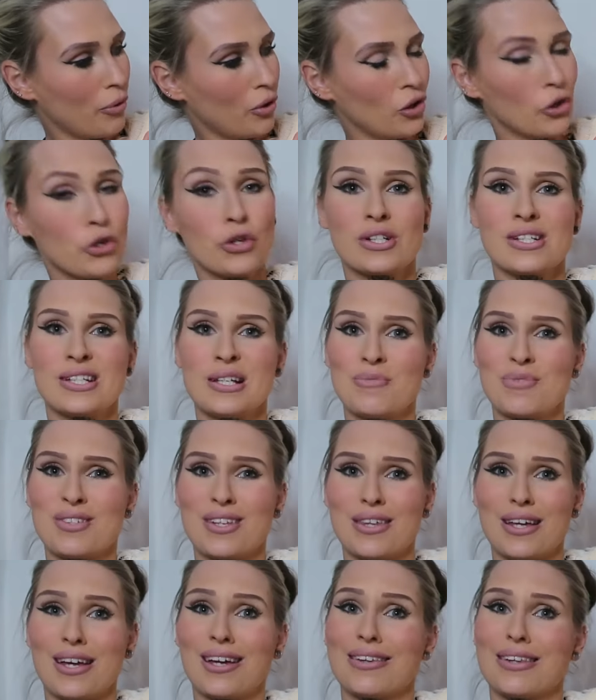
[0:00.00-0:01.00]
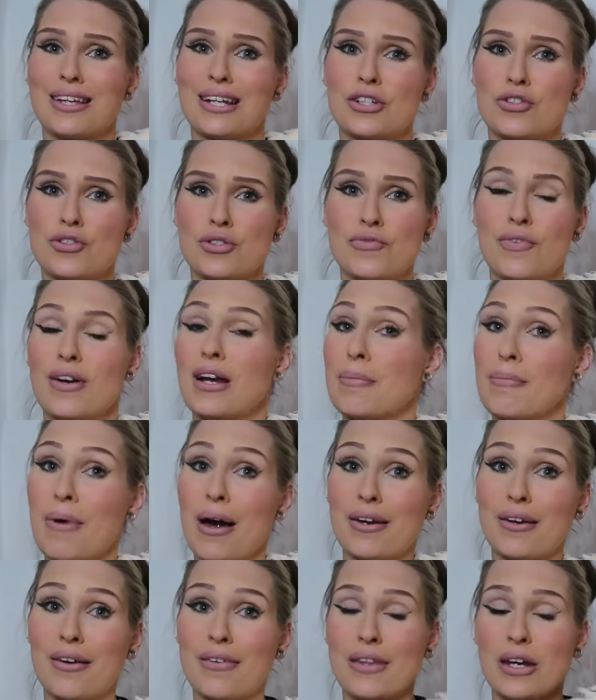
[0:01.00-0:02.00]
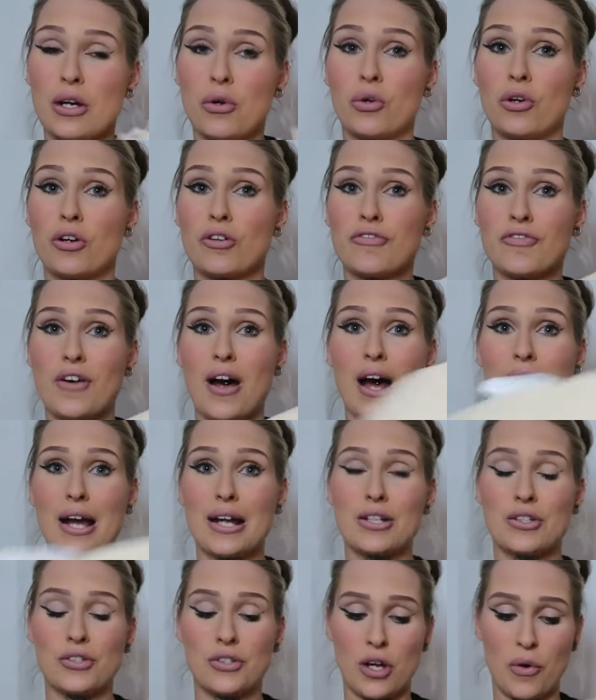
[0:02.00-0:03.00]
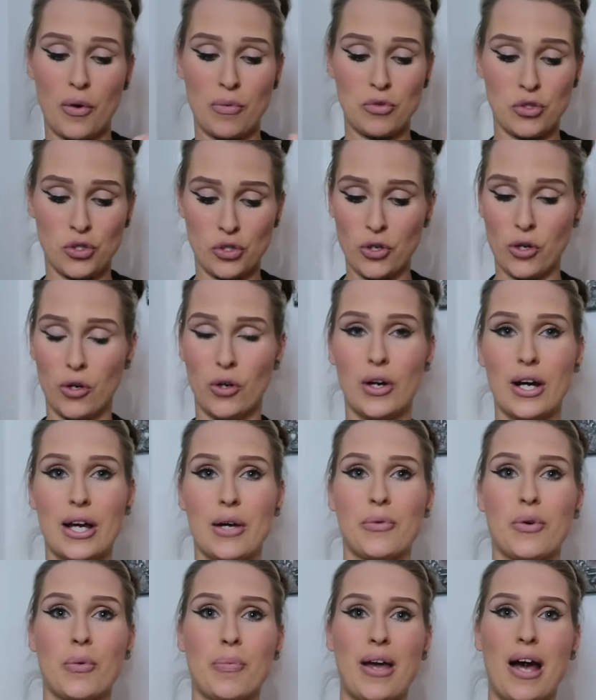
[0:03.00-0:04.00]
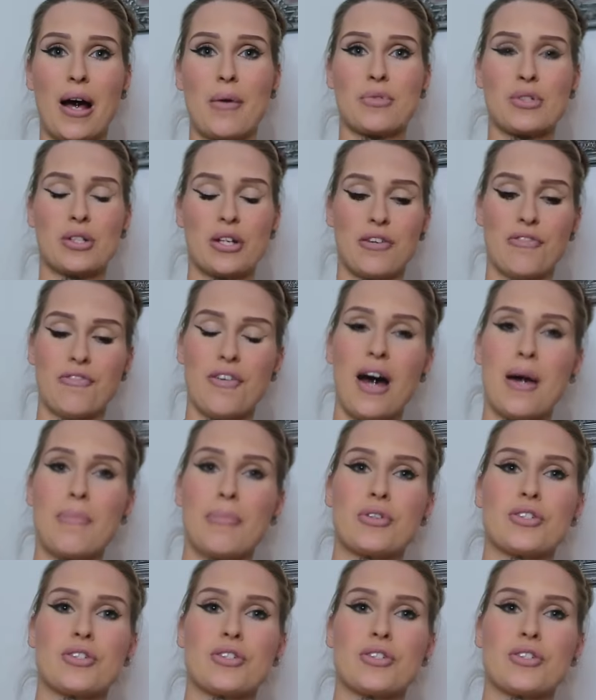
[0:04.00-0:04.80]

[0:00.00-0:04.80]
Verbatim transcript: Luke seems to think that it doesn't really matter and that it will look fine, so I'm sure it will be absolutely fine.